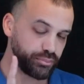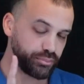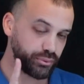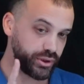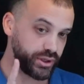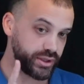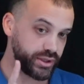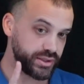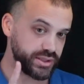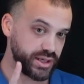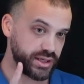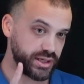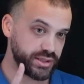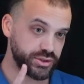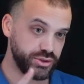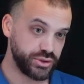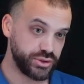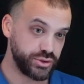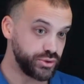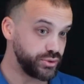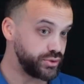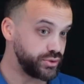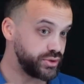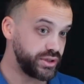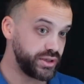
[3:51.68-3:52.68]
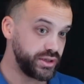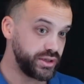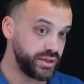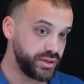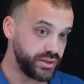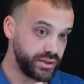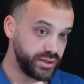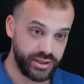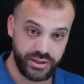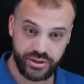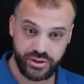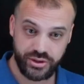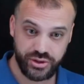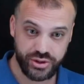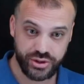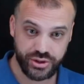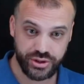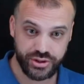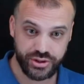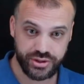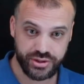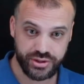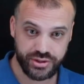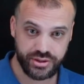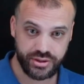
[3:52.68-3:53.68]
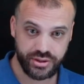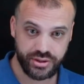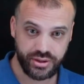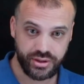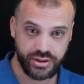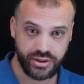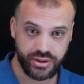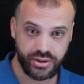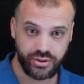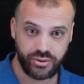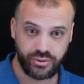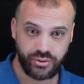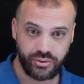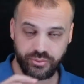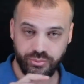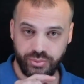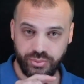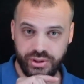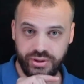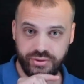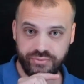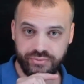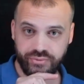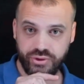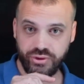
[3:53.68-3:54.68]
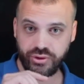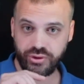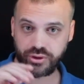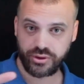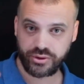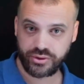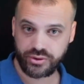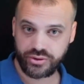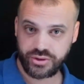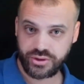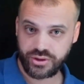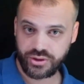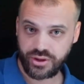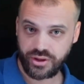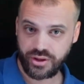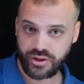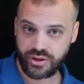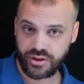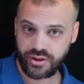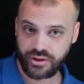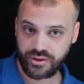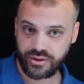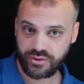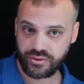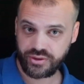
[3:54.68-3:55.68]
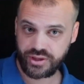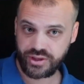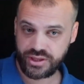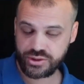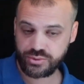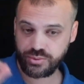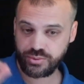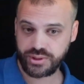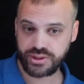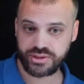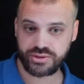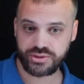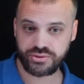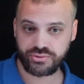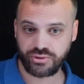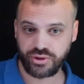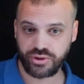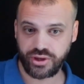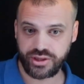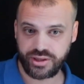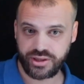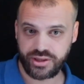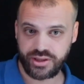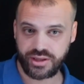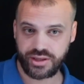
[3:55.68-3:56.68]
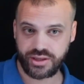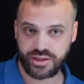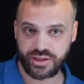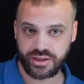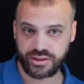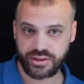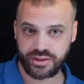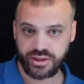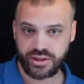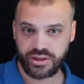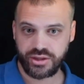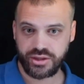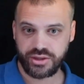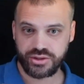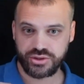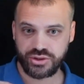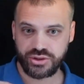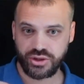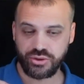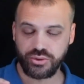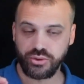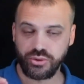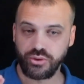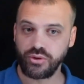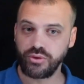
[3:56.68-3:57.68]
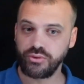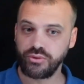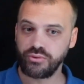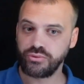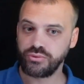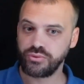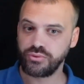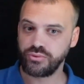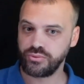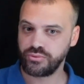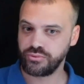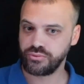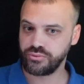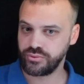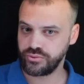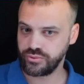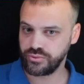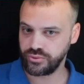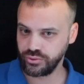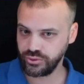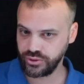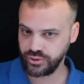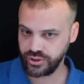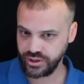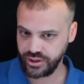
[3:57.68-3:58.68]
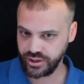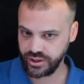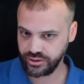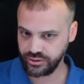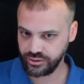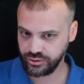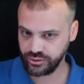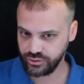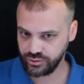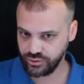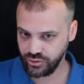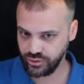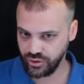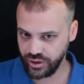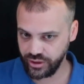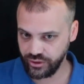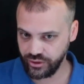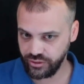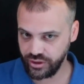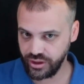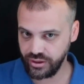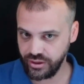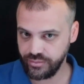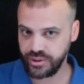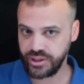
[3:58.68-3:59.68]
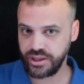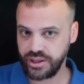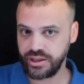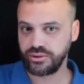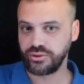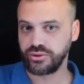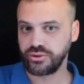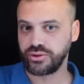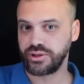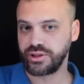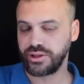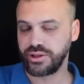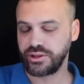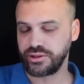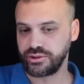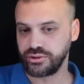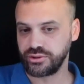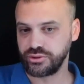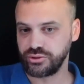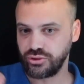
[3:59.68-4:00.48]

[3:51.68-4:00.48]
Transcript: brings us to the integers. We've got these ones right here. So look at our little diagram here, look at our little